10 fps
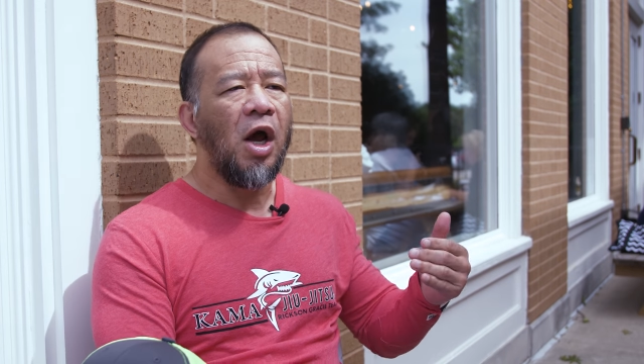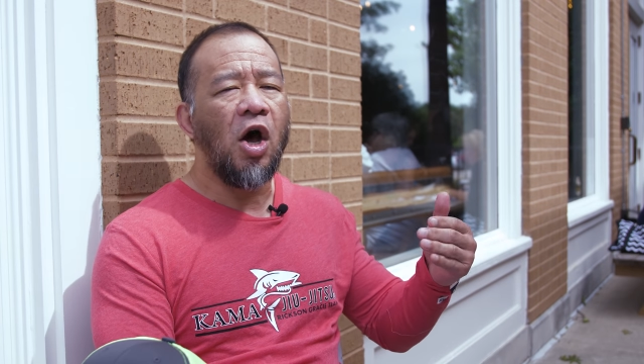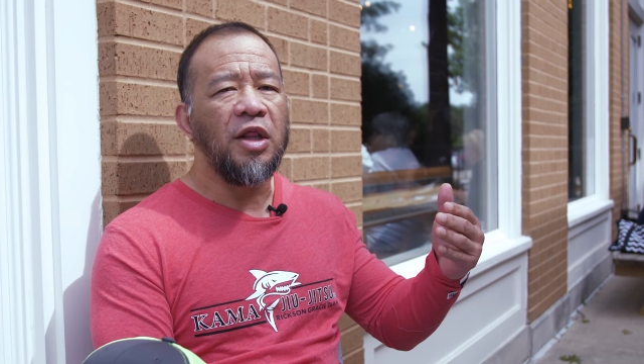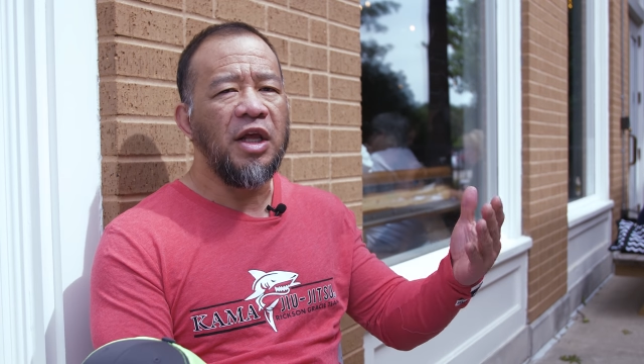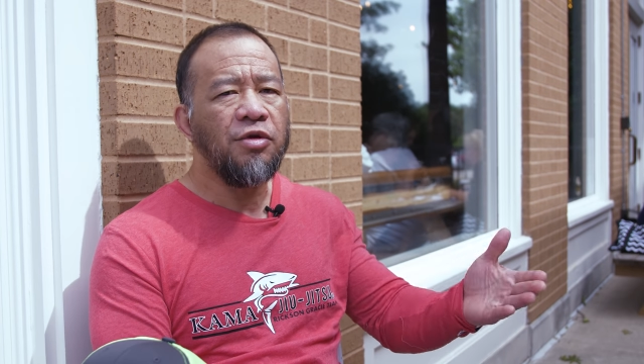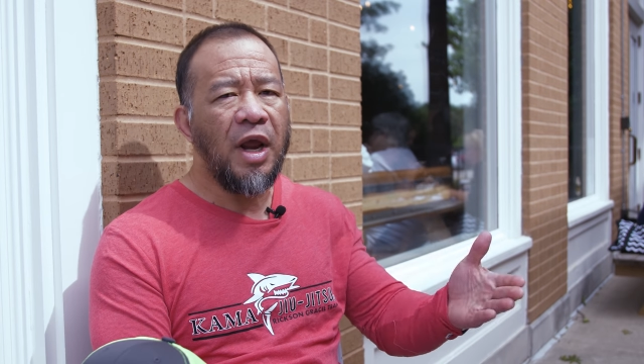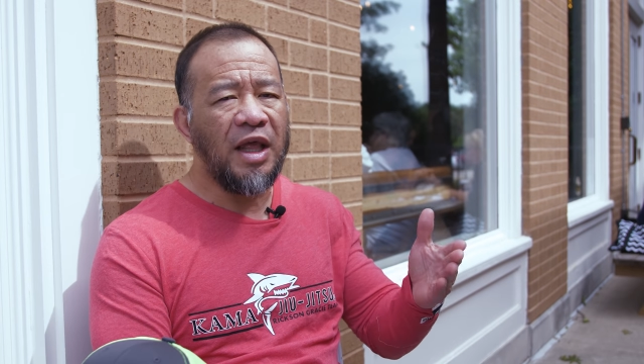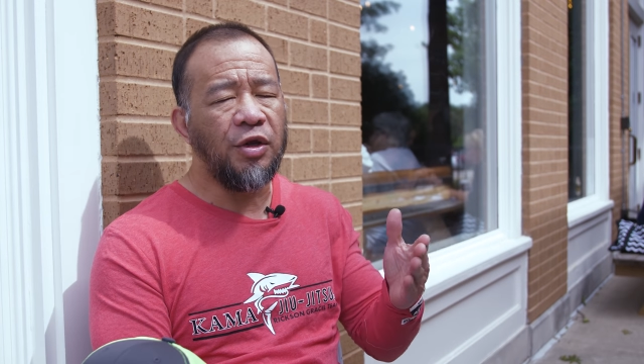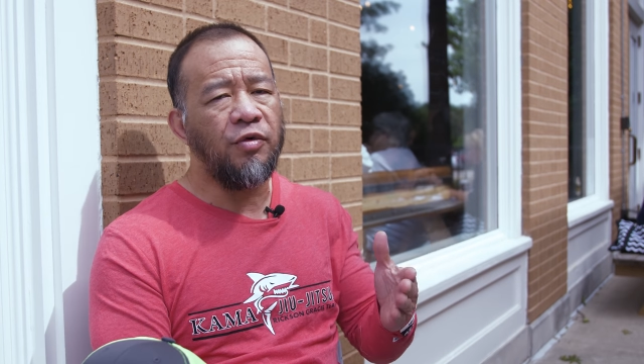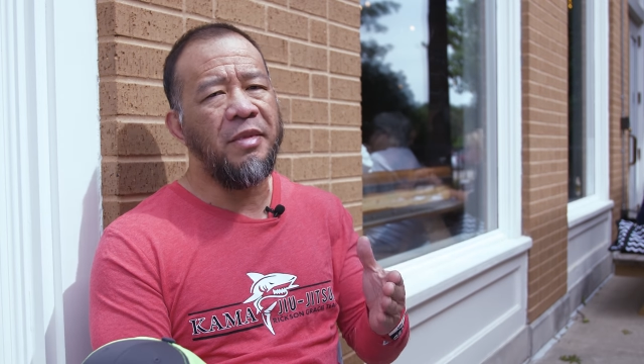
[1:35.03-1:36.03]
On the other
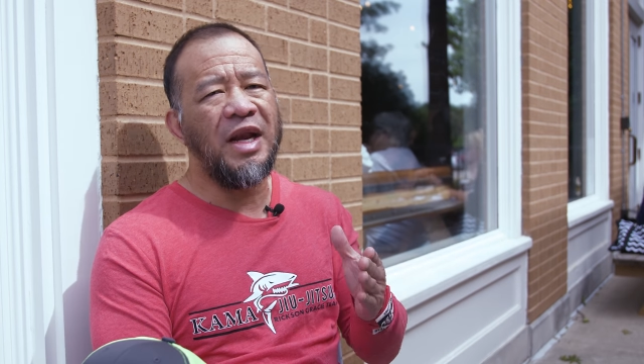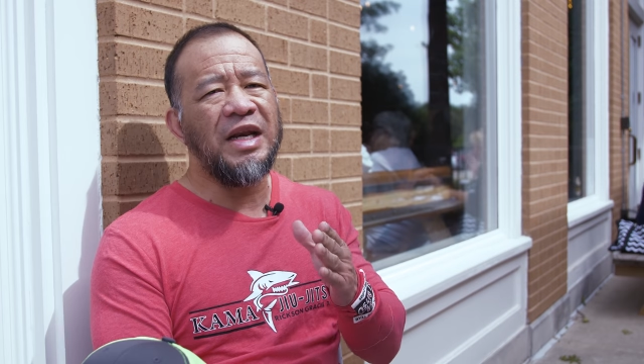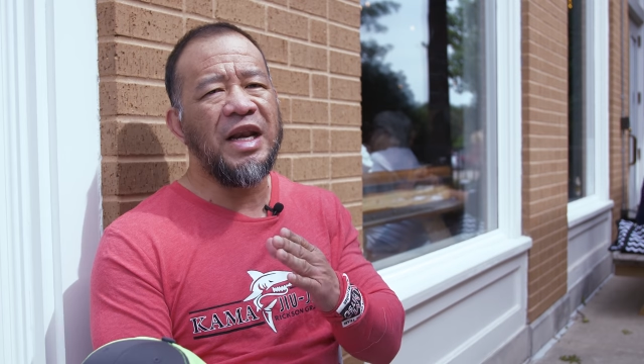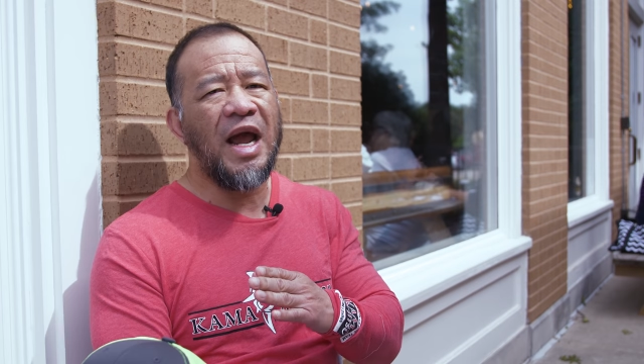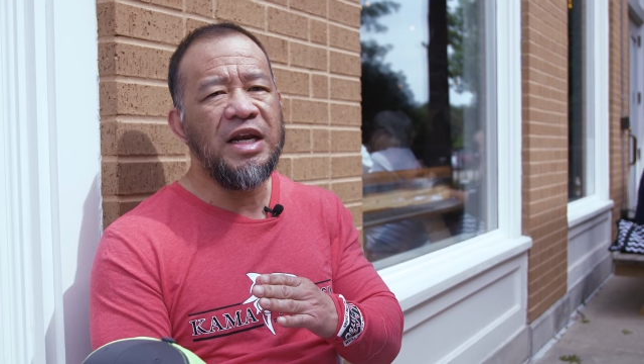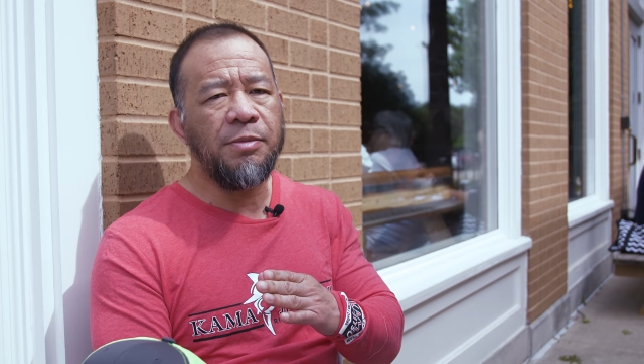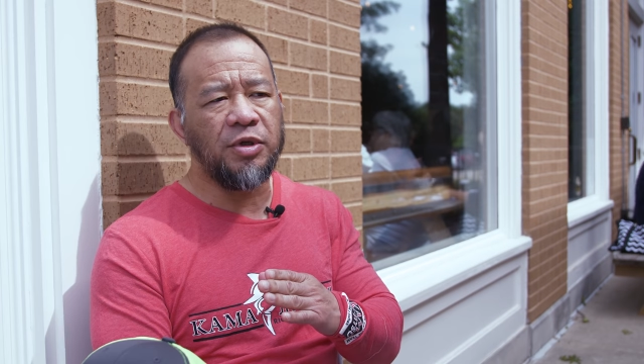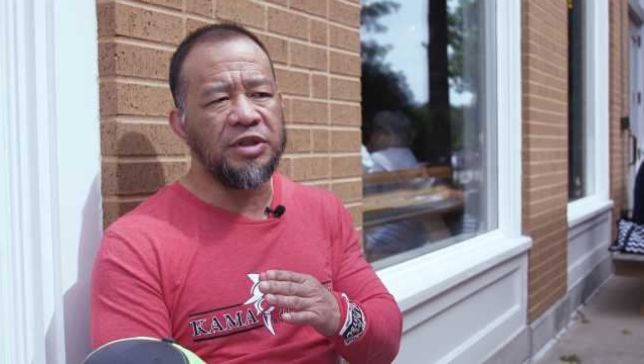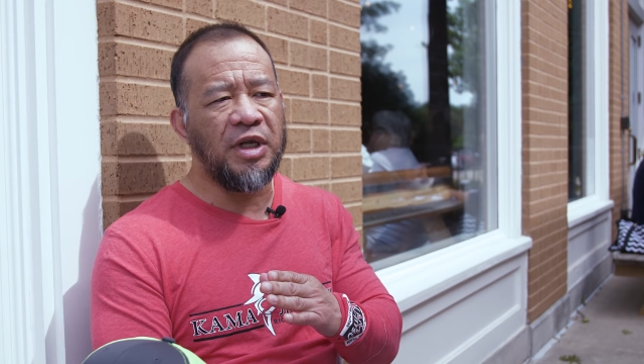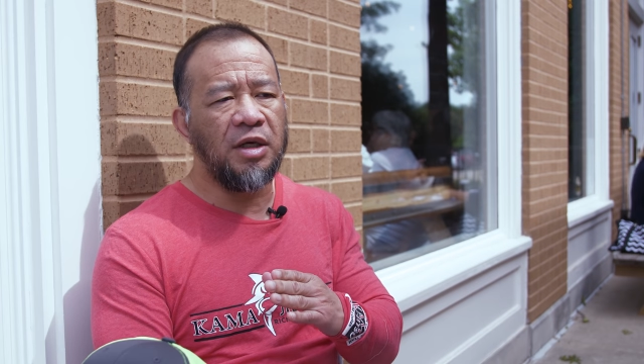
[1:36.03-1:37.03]
hand, the remaining
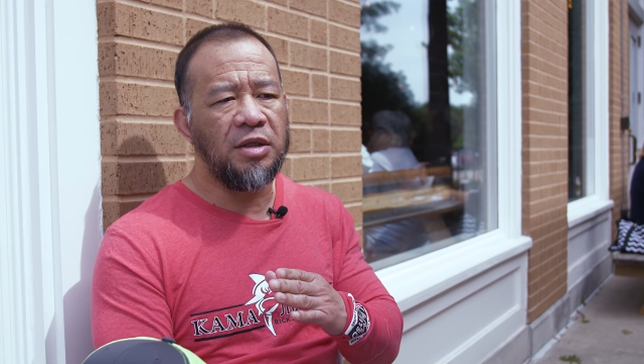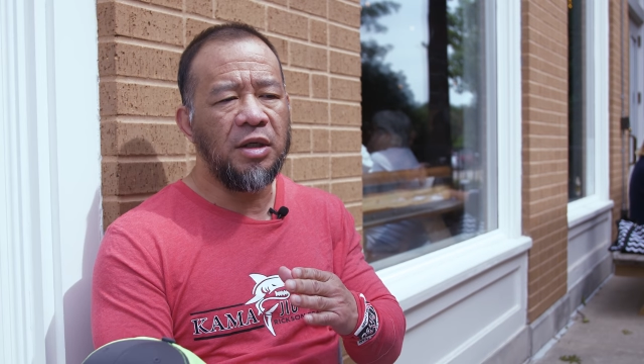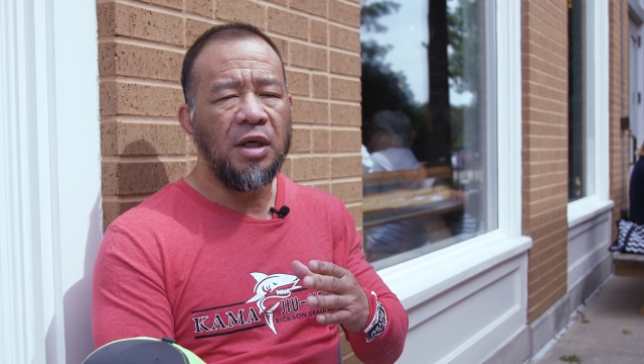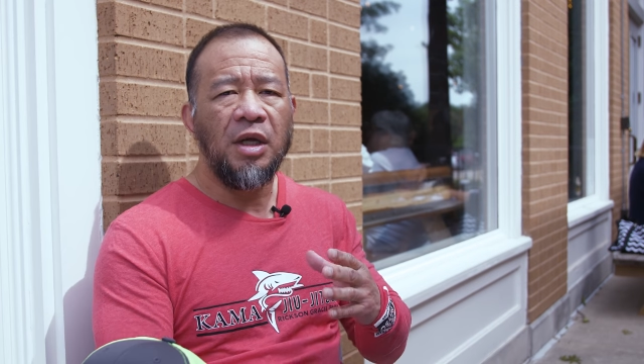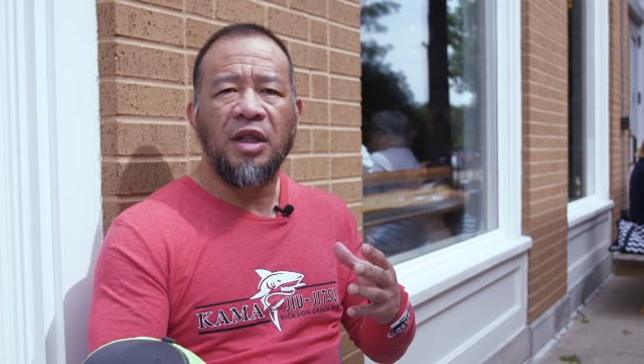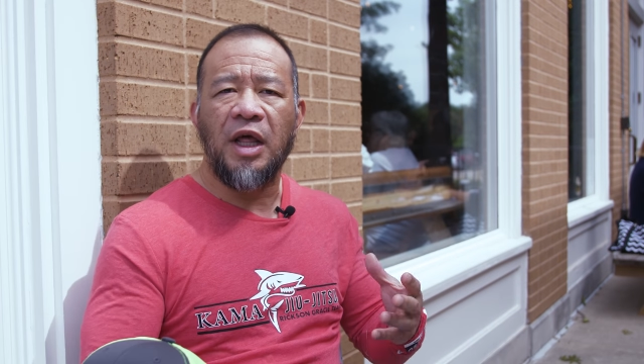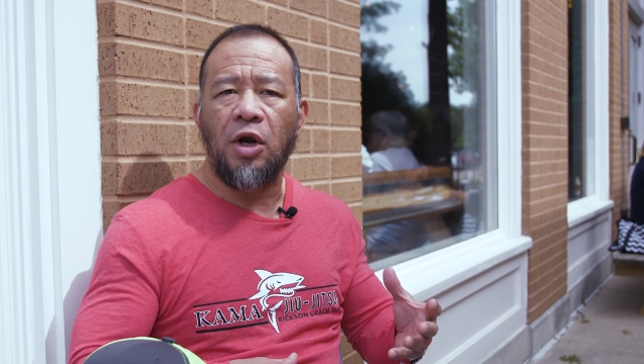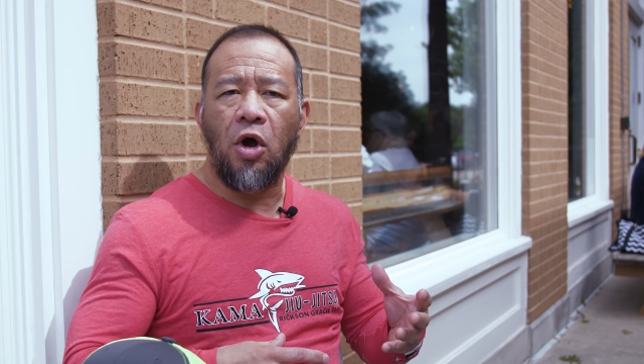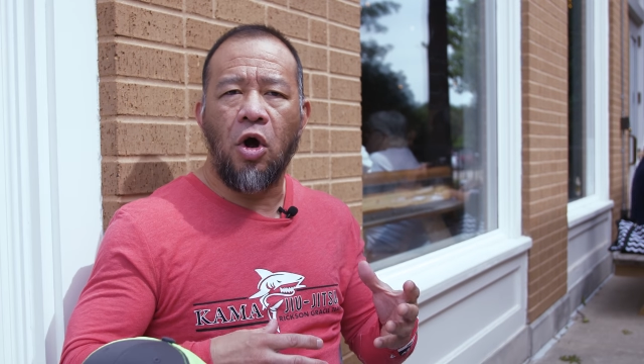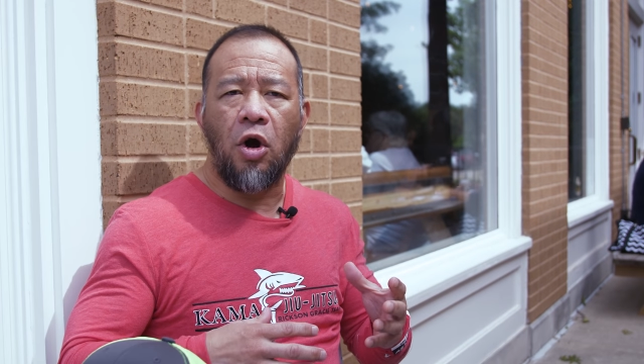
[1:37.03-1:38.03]
90%
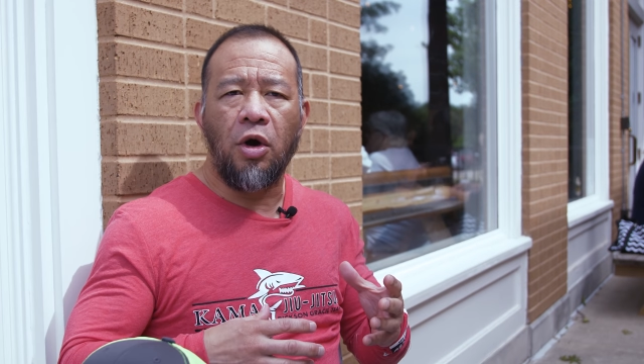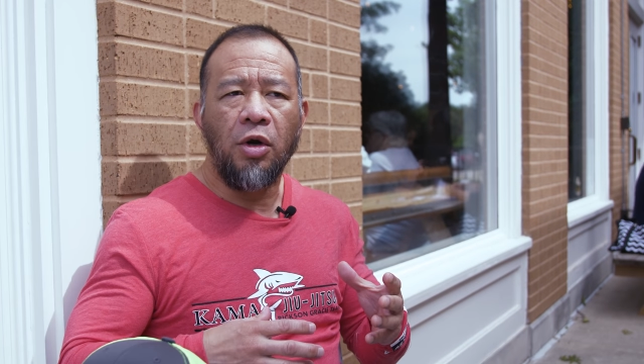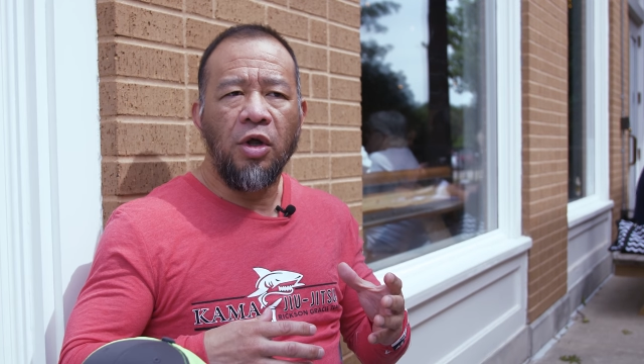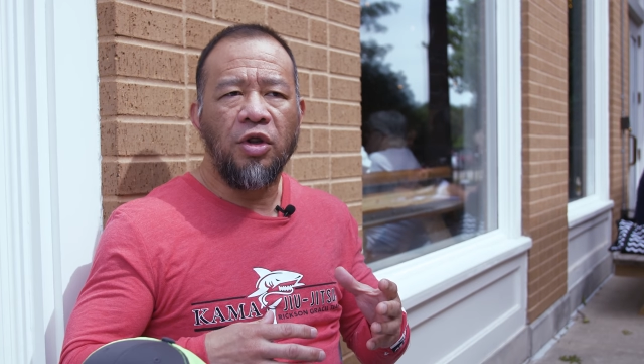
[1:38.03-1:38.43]
that are